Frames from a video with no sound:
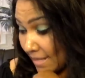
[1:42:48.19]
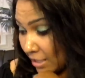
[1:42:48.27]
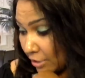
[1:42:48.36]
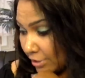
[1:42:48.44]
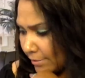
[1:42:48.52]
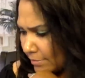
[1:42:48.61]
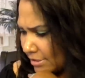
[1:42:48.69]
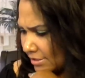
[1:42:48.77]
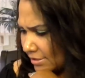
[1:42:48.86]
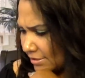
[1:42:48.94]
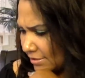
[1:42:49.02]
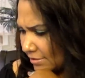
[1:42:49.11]
Hire a
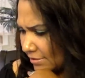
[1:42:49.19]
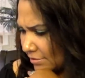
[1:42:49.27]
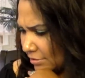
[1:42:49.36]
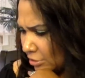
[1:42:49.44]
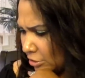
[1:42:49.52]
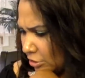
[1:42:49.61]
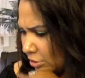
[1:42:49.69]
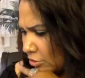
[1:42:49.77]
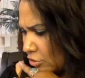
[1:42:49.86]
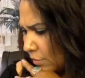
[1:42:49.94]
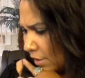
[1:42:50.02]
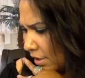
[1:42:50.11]
hypnotist. Look
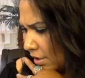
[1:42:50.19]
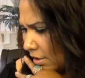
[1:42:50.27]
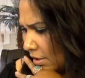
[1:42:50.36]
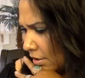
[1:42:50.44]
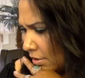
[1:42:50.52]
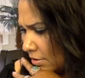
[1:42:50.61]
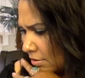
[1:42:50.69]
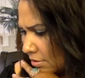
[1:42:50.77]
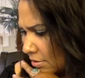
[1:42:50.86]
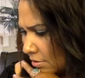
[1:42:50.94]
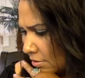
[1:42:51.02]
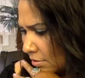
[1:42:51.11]
into my eyes.
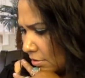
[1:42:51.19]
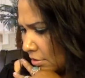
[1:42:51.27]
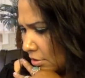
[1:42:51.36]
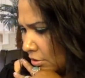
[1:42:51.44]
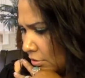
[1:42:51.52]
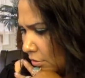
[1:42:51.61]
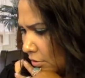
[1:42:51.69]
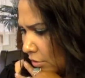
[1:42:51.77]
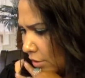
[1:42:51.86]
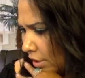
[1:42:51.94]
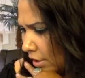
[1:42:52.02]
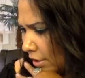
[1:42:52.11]
You are
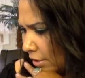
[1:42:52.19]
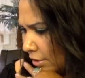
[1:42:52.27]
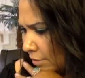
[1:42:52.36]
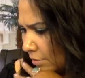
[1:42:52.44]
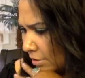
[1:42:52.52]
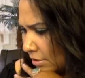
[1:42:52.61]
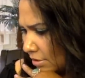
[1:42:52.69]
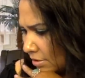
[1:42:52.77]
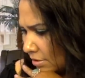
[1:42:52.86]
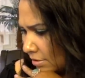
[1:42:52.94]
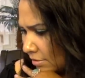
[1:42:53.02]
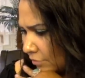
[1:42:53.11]
going to hire a
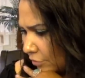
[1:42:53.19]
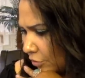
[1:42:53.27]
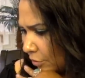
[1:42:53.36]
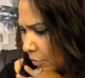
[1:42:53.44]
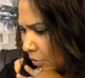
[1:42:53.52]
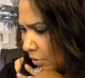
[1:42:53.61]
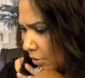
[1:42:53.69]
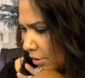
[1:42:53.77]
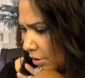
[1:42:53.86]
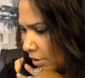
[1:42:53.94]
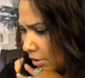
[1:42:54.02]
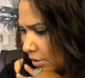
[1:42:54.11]
hypnotist for your
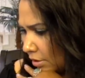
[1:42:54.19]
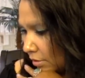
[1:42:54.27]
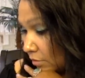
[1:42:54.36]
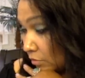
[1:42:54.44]
party.